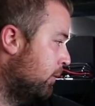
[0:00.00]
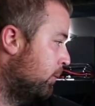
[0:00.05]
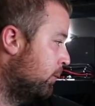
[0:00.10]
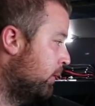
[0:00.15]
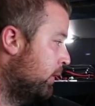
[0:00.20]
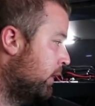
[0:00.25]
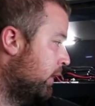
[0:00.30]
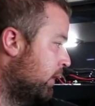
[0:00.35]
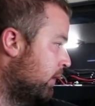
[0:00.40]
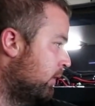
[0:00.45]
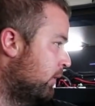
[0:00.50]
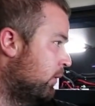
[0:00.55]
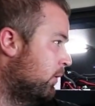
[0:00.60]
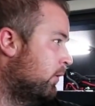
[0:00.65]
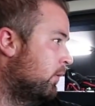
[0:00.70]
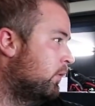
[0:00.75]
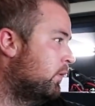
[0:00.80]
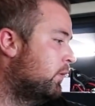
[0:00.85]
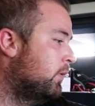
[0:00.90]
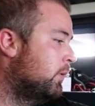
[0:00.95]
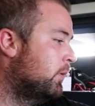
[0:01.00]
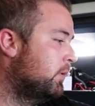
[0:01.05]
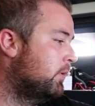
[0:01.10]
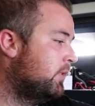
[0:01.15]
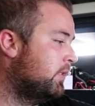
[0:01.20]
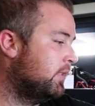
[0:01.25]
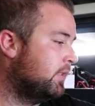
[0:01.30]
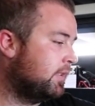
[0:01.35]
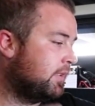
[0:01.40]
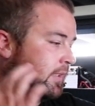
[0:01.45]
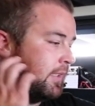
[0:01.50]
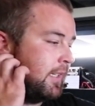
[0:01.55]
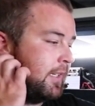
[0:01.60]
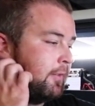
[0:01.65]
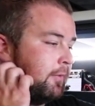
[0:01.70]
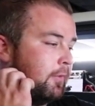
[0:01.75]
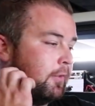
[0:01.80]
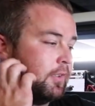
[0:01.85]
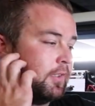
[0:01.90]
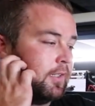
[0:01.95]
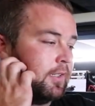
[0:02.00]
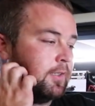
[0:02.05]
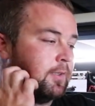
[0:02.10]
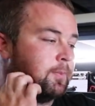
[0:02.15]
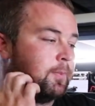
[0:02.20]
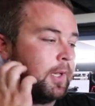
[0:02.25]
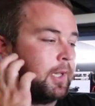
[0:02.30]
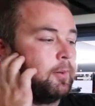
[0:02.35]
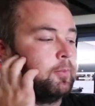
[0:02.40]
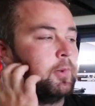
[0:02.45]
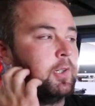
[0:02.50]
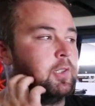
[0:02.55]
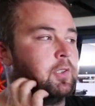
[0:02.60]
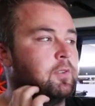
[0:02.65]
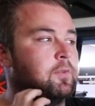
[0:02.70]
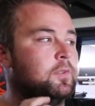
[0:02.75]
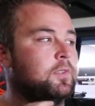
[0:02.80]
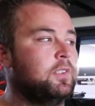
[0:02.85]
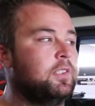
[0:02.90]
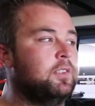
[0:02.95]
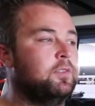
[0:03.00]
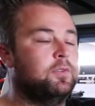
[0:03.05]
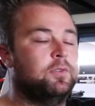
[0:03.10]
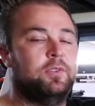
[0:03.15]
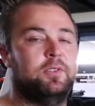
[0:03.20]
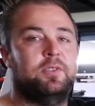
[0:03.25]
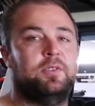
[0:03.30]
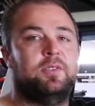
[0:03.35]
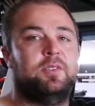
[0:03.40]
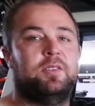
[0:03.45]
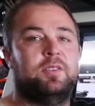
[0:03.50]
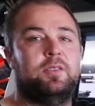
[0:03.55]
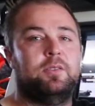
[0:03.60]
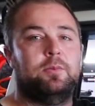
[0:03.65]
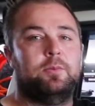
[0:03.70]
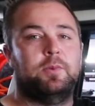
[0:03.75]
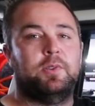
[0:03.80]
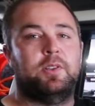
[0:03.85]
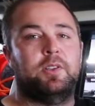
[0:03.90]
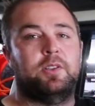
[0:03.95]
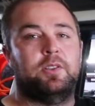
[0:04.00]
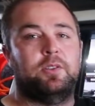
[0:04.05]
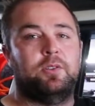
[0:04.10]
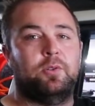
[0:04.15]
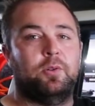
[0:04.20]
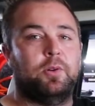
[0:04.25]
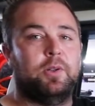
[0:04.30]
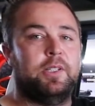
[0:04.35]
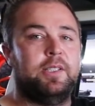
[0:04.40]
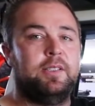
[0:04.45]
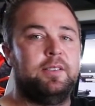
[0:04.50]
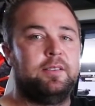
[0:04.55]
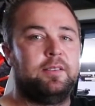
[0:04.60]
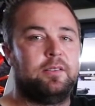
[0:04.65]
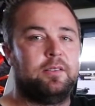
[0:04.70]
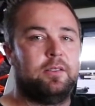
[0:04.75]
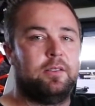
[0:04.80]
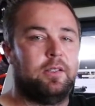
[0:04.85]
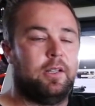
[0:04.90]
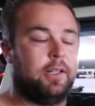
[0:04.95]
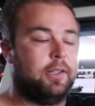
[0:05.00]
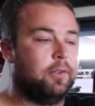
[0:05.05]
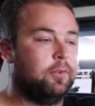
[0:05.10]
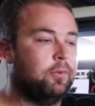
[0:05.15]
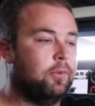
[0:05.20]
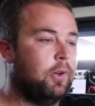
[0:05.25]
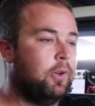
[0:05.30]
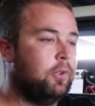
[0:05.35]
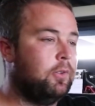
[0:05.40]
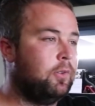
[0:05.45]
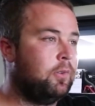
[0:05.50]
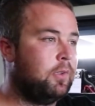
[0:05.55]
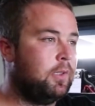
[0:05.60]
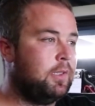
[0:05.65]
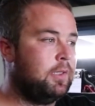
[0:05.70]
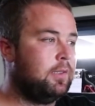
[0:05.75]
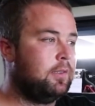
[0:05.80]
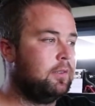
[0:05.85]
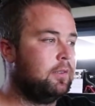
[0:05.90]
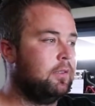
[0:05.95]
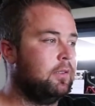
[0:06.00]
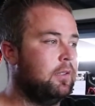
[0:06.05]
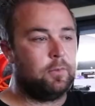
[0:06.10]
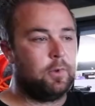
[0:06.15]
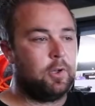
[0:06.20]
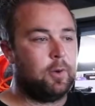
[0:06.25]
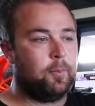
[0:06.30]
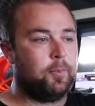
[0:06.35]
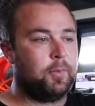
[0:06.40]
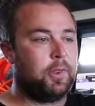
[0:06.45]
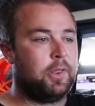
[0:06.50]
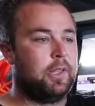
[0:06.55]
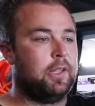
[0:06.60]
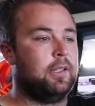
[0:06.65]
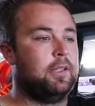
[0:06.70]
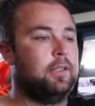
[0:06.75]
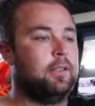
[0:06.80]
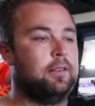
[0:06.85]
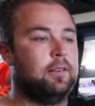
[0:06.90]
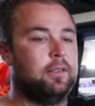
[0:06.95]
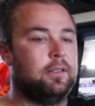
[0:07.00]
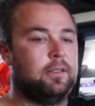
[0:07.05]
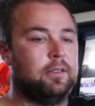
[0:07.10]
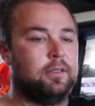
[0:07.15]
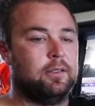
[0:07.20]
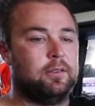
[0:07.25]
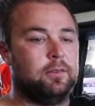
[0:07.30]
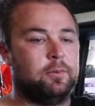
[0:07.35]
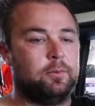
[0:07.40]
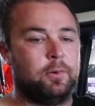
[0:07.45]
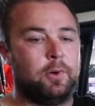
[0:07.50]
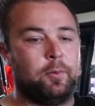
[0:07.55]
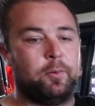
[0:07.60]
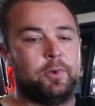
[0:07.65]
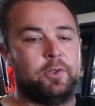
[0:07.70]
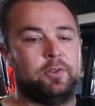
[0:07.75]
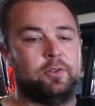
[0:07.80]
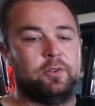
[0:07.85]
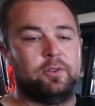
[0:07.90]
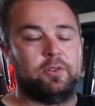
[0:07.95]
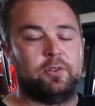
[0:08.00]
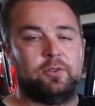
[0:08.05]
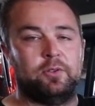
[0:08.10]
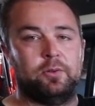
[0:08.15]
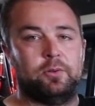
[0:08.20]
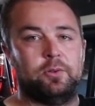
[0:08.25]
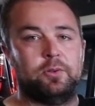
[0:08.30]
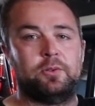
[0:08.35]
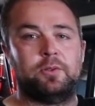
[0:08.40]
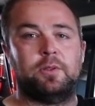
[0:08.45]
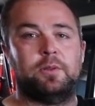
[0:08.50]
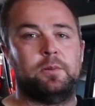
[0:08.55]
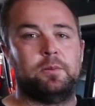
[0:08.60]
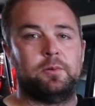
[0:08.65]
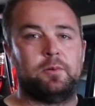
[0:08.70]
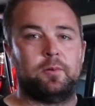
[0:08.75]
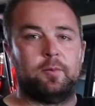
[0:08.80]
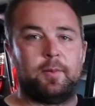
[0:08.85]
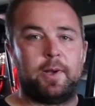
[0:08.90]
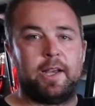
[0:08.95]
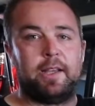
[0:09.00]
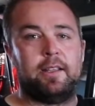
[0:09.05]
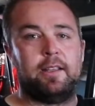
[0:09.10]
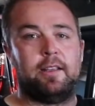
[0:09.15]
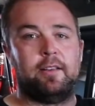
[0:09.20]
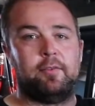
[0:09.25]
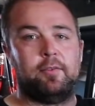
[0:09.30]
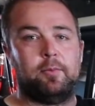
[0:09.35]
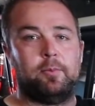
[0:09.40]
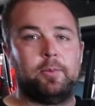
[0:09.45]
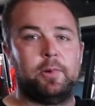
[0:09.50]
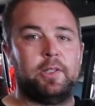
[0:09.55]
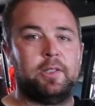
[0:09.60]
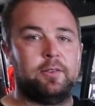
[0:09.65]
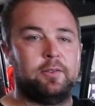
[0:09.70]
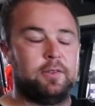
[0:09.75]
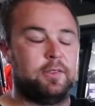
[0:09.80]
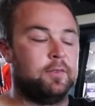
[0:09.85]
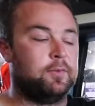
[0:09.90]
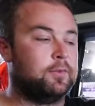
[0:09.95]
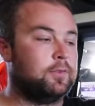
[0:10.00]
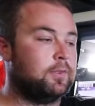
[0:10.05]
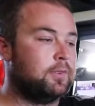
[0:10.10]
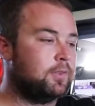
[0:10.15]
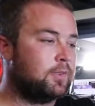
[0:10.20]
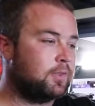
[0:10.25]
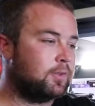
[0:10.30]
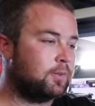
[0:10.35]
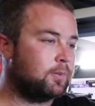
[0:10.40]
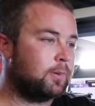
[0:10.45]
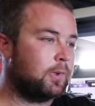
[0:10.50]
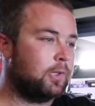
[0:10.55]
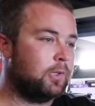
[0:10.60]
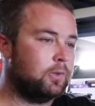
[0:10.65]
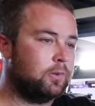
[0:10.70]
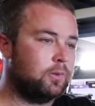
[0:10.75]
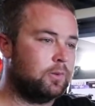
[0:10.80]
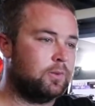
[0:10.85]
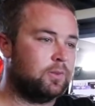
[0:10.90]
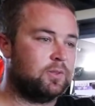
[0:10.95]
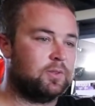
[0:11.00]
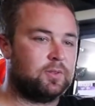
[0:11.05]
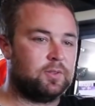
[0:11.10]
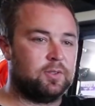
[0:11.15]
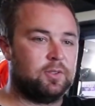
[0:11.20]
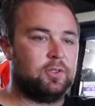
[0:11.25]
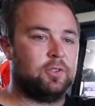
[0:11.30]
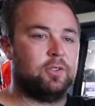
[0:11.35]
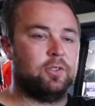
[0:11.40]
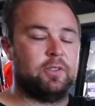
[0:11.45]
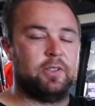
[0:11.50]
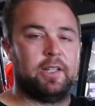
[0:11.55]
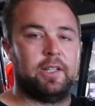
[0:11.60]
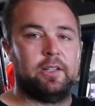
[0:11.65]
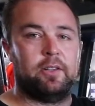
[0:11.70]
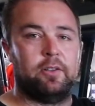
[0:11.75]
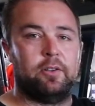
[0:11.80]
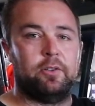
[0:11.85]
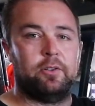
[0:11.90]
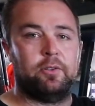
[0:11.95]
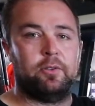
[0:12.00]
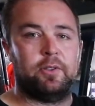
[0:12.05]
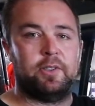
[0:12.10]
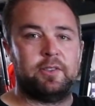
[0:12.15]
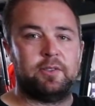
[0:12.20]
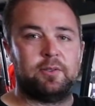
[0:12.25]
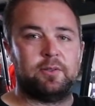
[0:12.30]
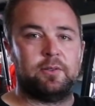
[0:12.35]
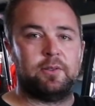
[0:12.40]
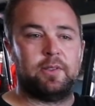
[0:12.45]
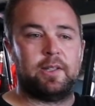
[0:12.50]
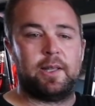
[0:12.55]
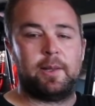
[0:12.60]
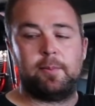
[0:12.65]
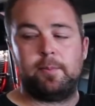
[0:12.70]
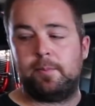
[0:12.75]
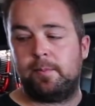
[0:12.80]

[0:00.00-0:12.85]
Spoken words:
We're looking forward to seeing if it does make much of a difference with the noise, like the road noise. I'm thinking that when we do the door trims will make an even bigger difference as well, because you do get a lot of noise through them.